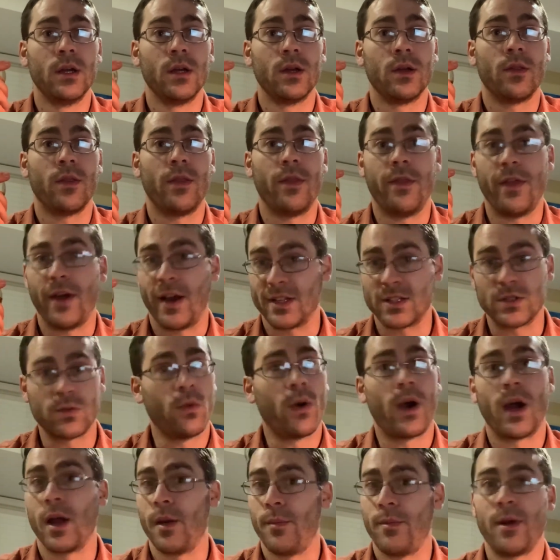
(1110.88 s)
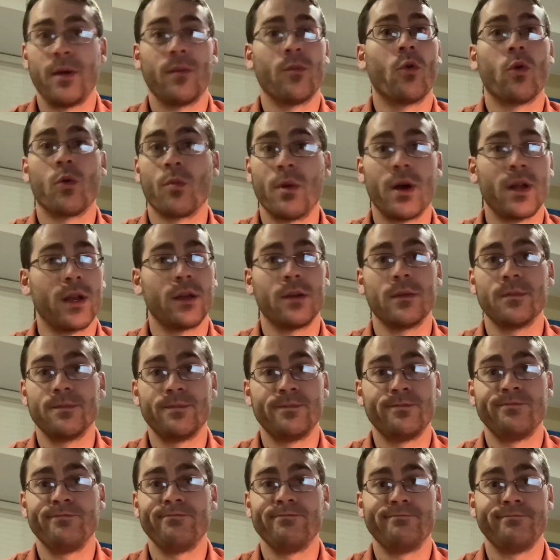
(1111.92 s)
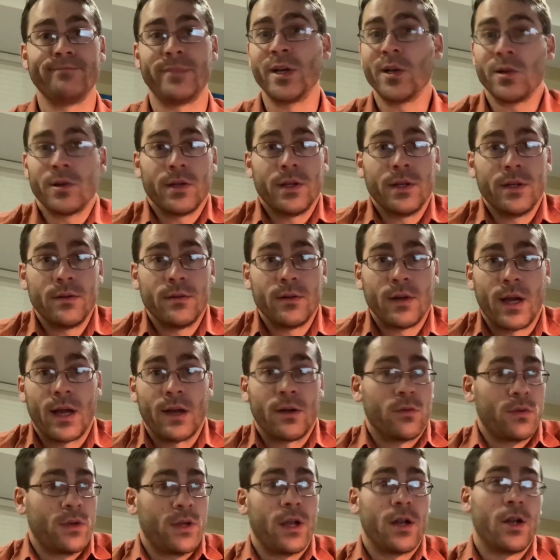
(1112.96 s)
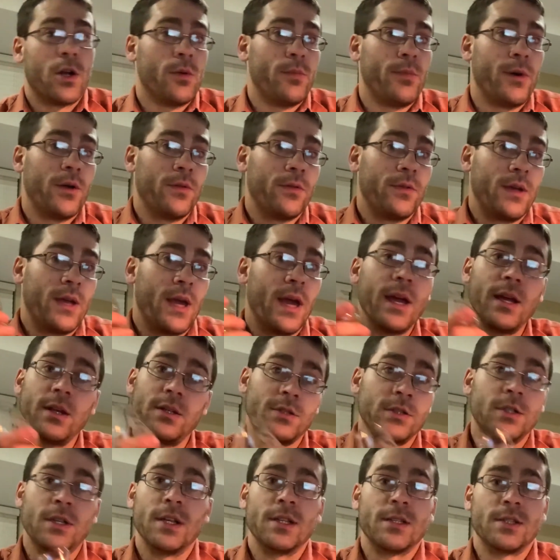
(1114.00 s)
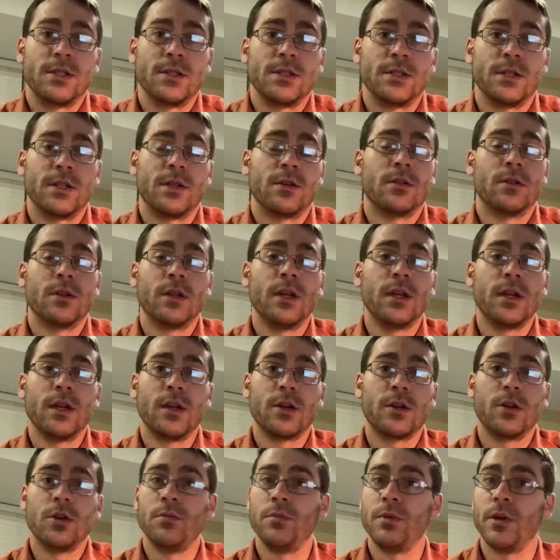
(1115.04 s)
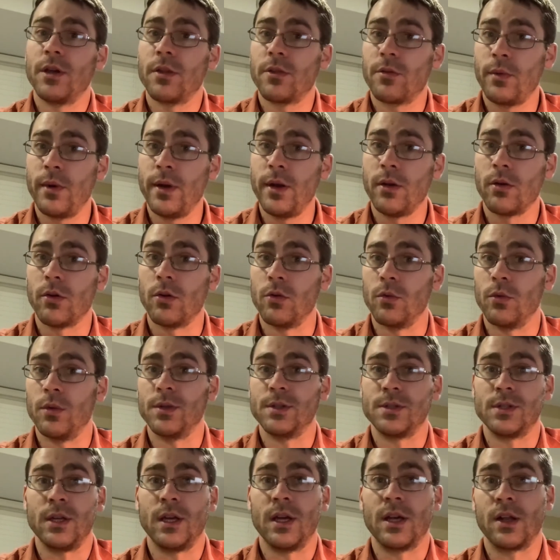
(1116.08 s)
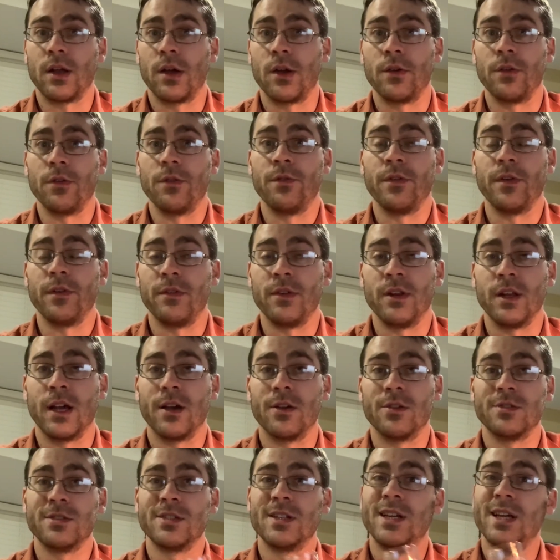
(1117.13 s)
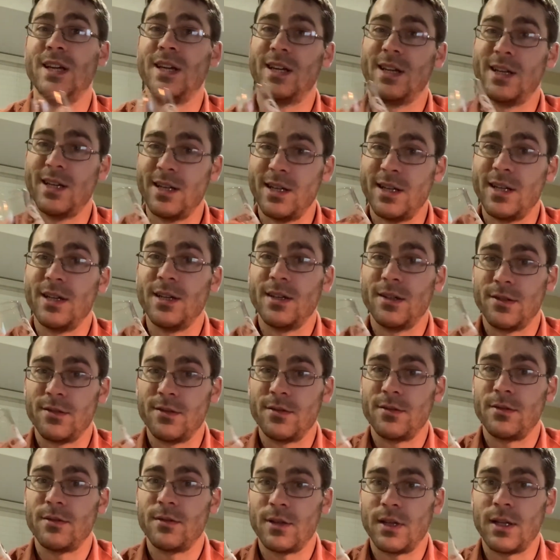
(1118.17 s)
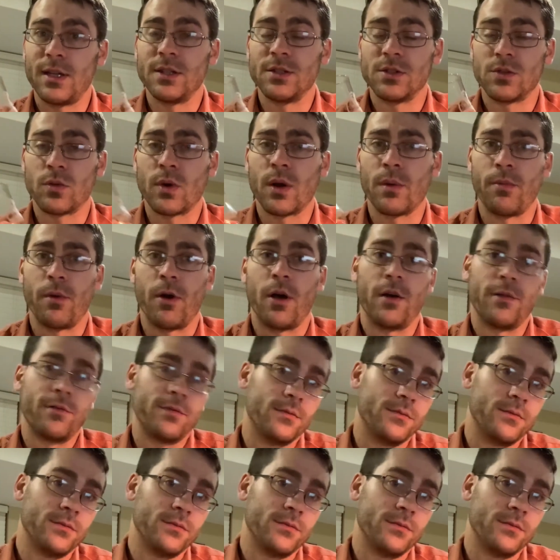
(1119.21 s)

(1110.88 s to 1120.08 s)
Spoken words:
That's why I pay more money. Period. I don't care about the age necessarily. It could be a 3-year-old whiskey at $150. That is a ripoff.